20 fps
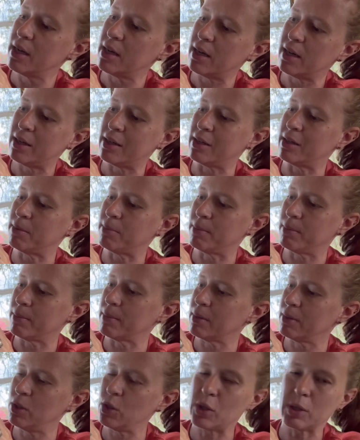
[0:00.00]
Um,
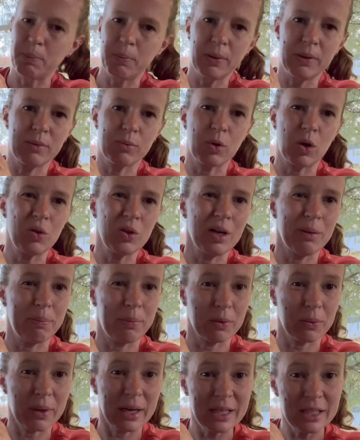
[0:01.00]
you can put roll up
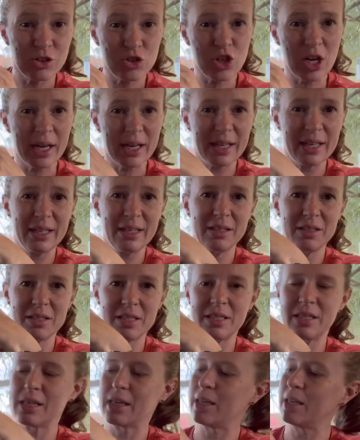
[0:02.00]
a rain jacket and
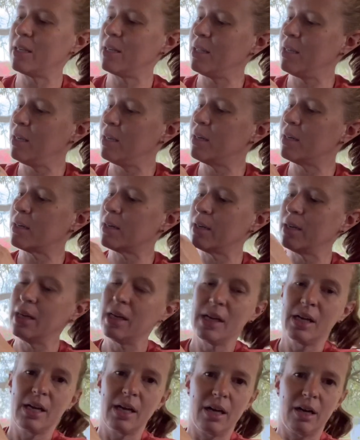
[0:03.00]
stick it in here.
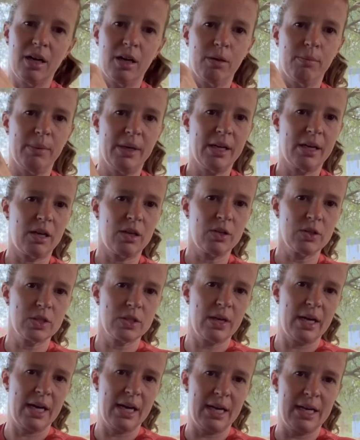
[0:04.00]
Um, it also
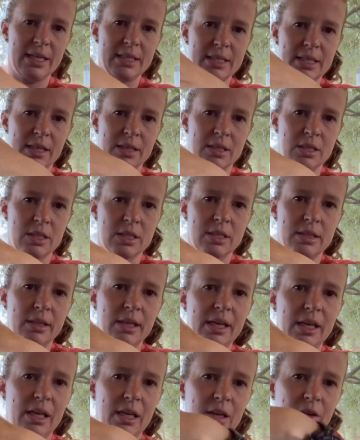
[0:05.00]
has a
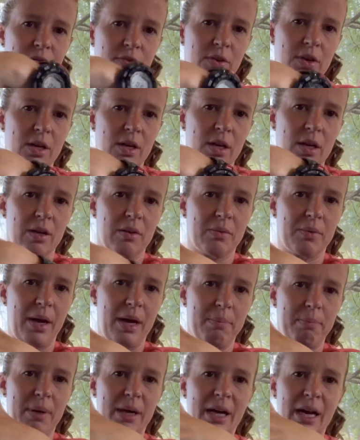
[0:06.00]
sleeve
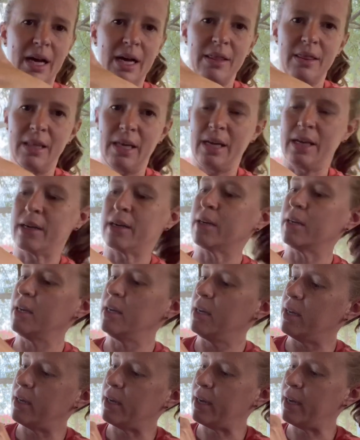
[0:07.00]
right behind there.
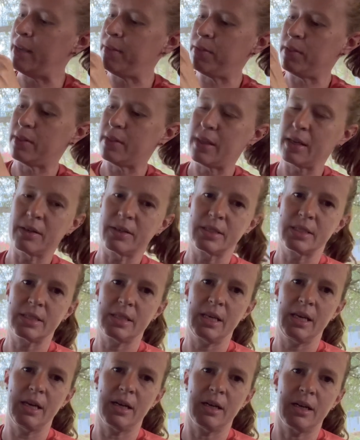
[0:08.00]
And there's
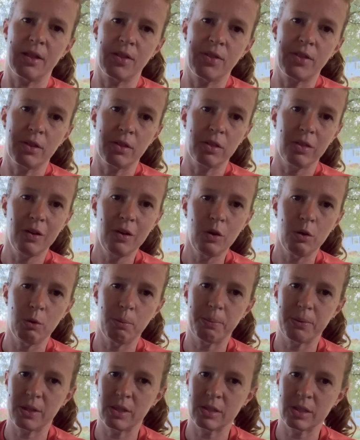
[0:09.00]
the, uh, the
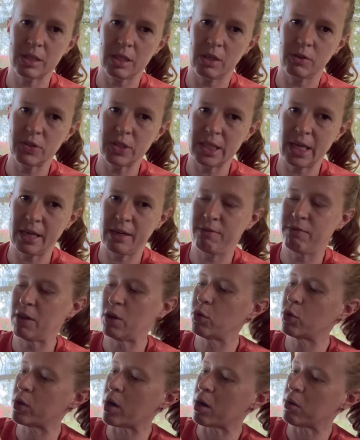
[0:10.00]
loop, the soft-sided
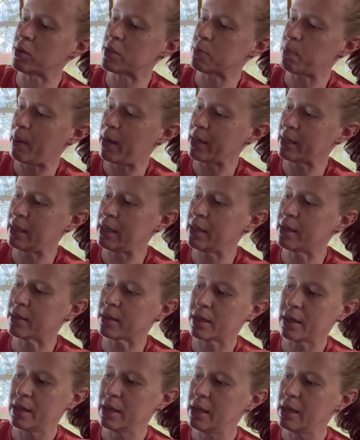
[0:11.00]
Velcro is back here.